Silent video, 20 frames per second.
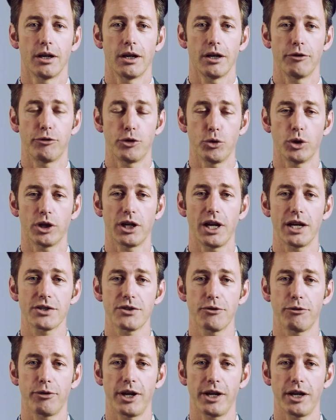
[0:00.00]
If you would like
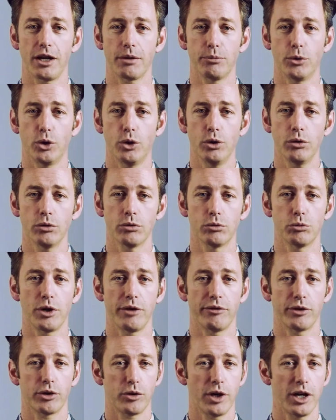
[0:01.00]
to find out more, we
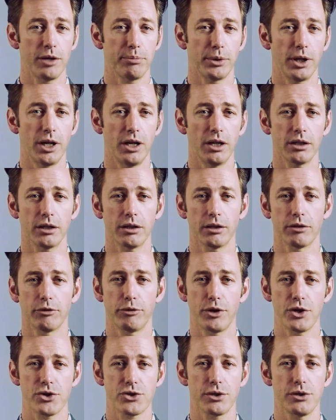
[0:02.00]
have a great blog,
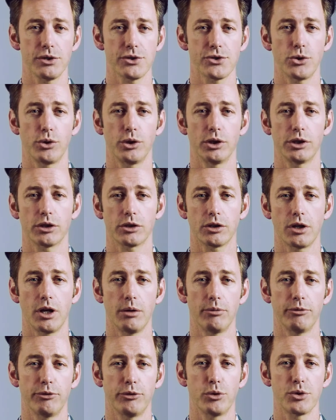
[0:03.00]

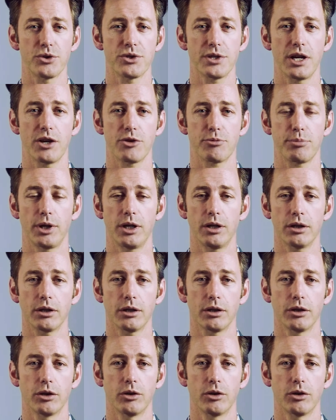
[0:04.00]
freshtilledsoil.com forward slash blog.